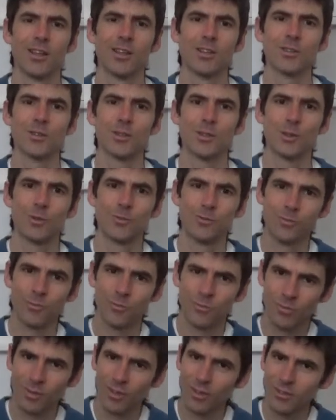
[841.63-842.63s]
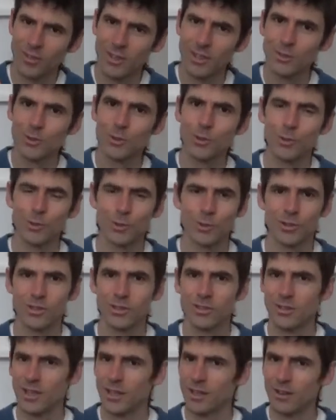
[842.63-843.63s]
So these
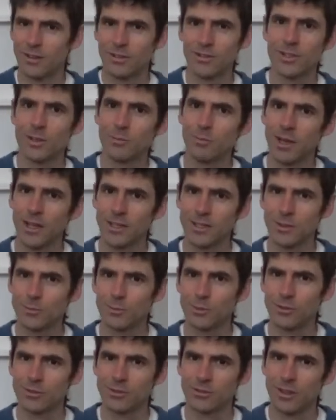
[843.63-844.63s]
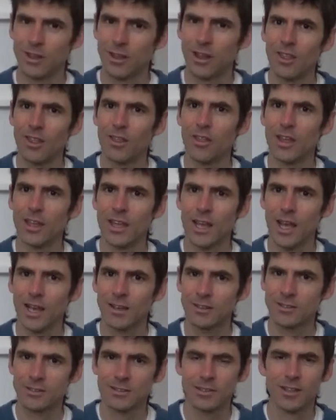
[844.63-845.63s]
gurus, they're unsurpassable. They
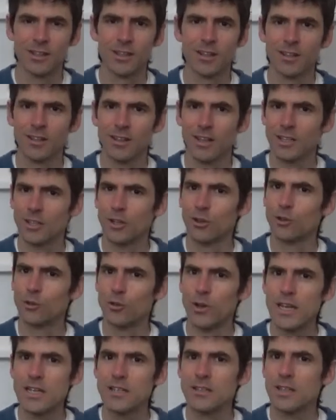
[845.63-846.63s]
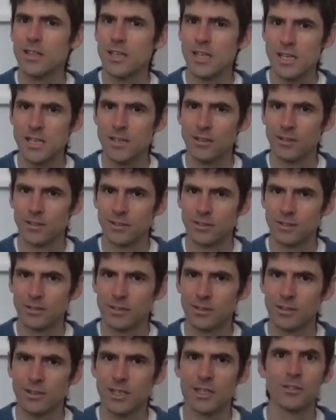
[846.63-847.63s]
act like great
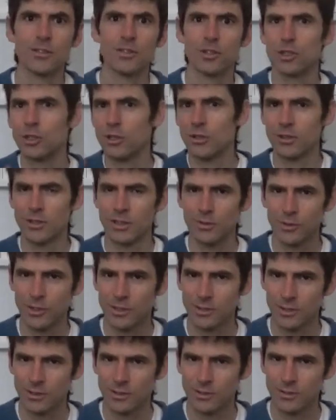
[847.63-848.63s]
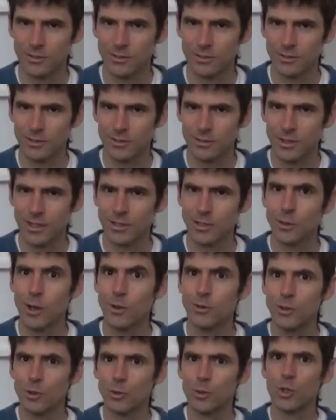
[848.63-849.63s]
healers in the jungle of existence. They know
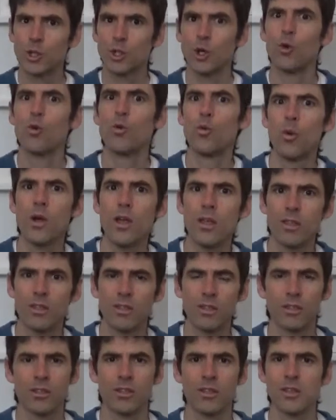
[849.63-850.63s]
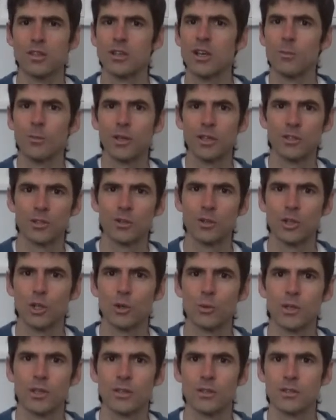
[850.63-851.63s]
how to work with the comings and
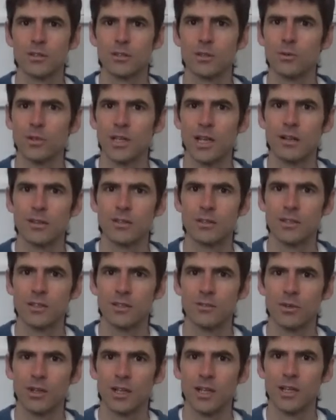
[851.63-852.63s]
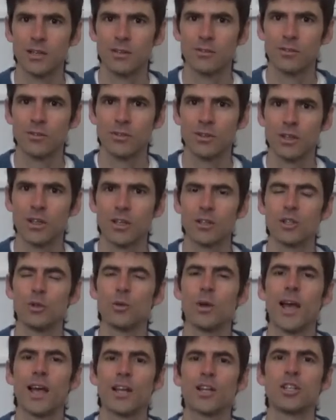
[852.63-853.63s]
goings, the realities of life,
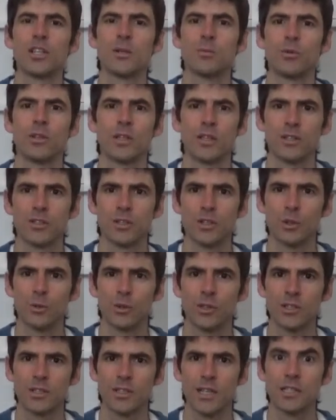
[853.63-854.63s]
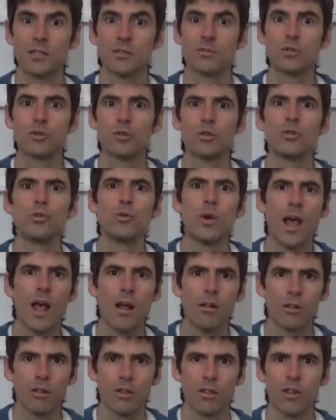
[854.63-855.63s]
to actually bring us to a state of true
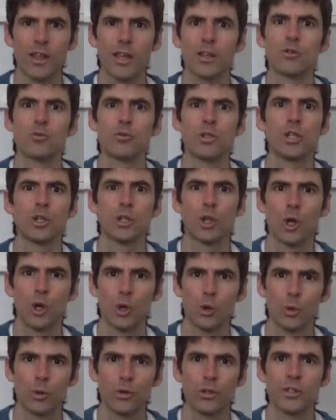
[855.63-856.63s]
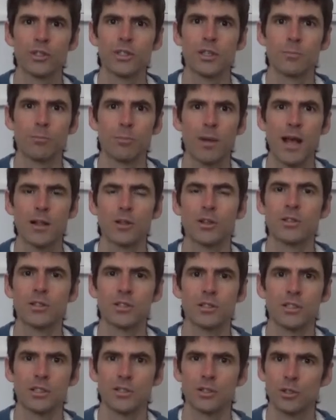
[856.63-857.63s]
health and real wholeness and balance
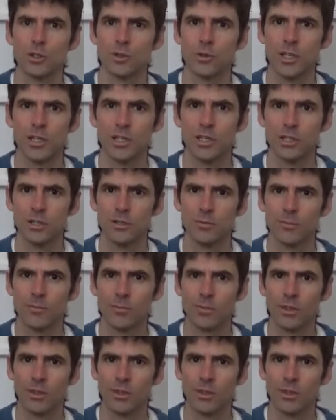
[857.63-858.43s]
and integration.